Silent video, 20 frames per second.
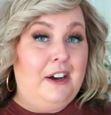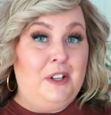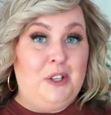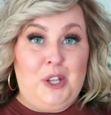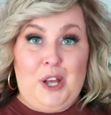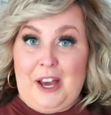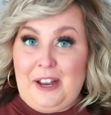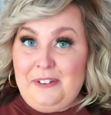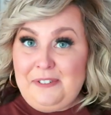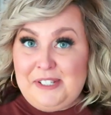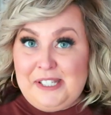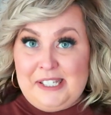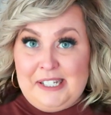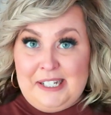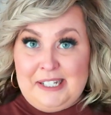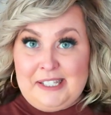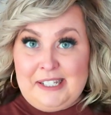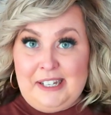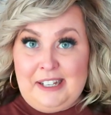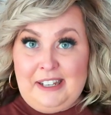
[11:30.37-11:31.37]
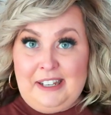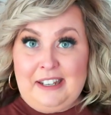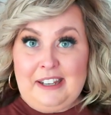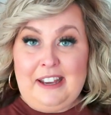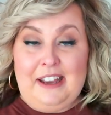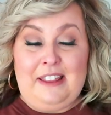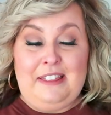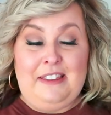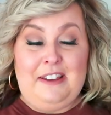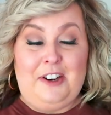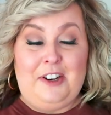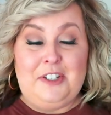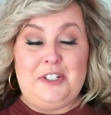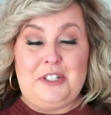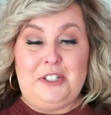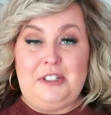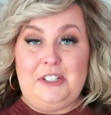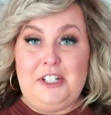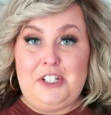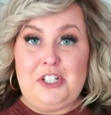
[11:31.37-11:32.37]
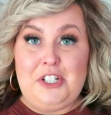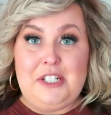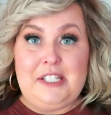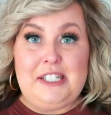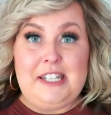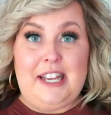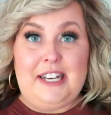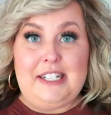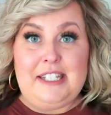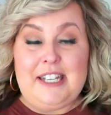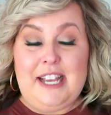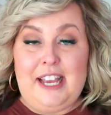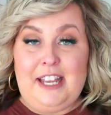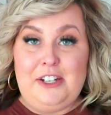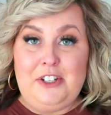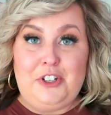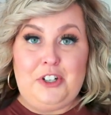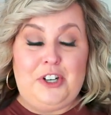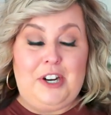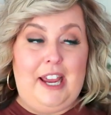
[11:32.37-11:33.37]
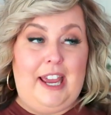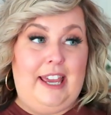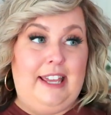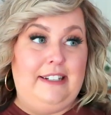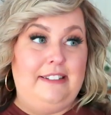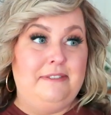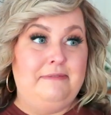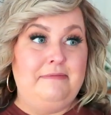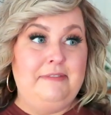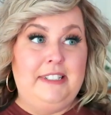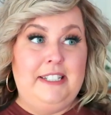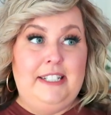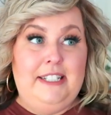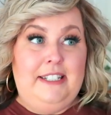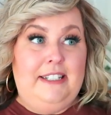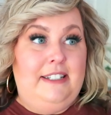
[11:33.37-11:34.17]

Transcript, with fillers: a lot of seasoning, and they are delicious and tender and